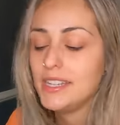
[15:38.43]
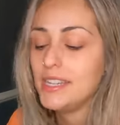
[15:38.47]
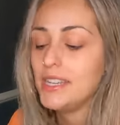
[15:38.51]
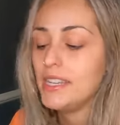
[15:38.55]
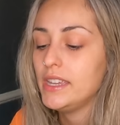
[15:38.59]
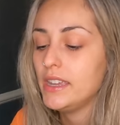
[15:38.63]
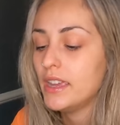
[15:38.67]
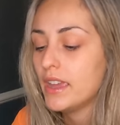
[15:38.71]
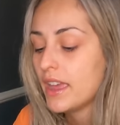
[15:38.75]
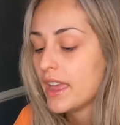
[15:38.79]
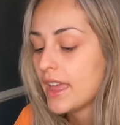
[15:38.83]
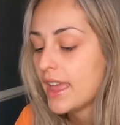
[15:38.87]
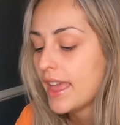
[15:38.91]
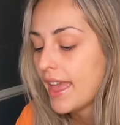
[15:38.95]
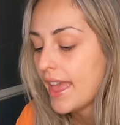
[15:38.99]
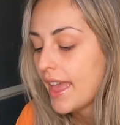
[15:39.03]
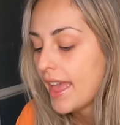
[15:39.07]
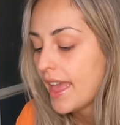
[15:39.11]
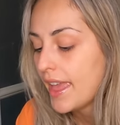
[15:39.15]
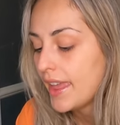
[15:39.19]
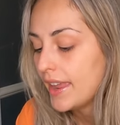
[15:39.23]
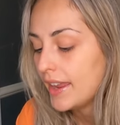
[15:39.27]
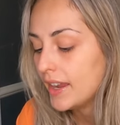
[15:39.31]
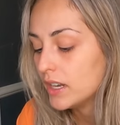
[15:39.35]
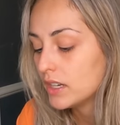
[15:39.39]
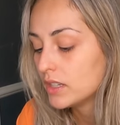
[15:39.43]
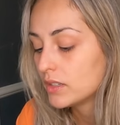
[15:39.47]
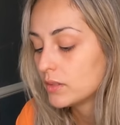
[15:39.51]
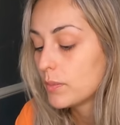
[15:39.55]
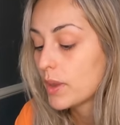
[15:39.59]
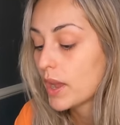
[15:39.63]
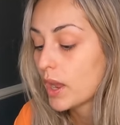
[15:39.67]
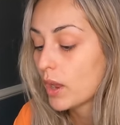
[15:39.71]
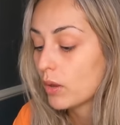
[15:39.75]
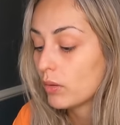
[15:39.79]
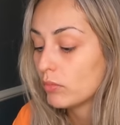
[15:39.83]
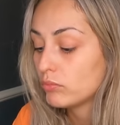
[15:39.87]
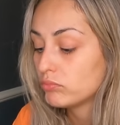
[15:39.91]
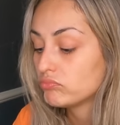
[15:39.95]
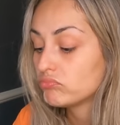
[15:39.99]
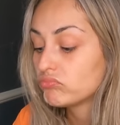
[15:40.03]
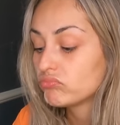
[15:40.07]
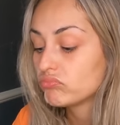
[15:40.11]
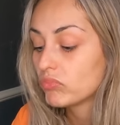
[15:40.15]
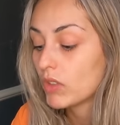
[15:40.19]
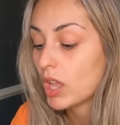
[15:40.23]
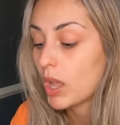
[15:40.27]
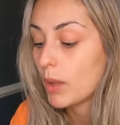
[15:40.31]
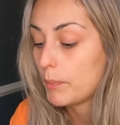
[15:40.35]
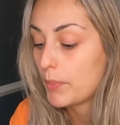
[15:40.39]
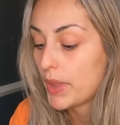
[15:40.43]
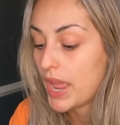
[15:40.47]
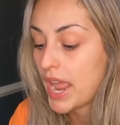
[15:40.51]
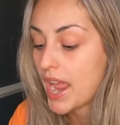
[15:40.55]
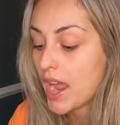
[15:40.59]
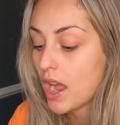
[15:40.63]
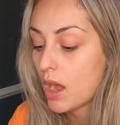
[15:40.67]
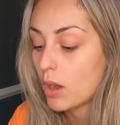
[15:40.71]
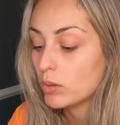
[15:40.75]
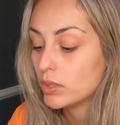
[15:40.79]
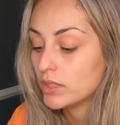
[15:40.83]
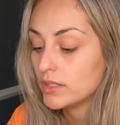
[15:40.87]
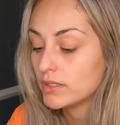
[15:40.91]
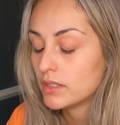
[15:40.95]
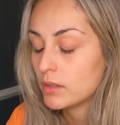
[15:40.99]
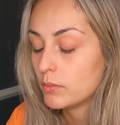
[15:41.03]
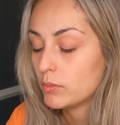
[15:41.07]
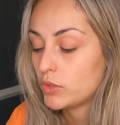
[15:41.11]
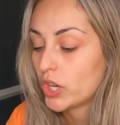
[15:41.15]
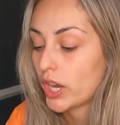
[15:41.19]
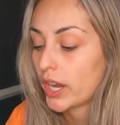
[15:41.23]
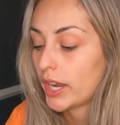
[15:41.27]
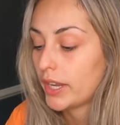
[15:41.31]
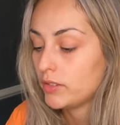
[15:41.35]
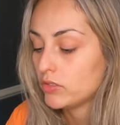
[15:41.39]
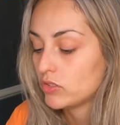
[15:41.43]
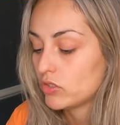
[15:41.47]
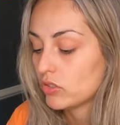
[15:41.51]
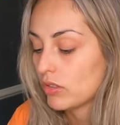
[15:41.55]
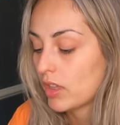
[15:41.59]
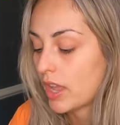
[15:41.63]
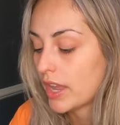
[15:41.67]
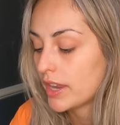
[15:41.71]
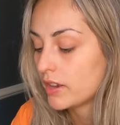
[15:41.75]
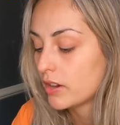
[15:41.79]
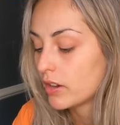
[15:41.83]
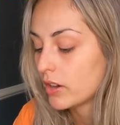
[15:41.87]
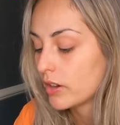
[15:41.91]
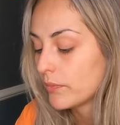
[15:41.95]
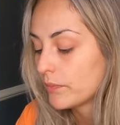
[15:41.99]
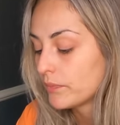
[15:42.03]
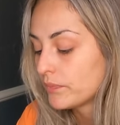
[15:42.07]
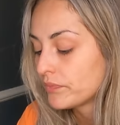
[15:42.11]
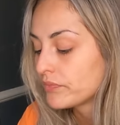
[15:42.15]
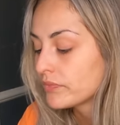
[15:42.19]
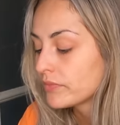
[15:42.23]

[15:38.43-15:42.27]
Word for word: It is about a pound and some change lighter.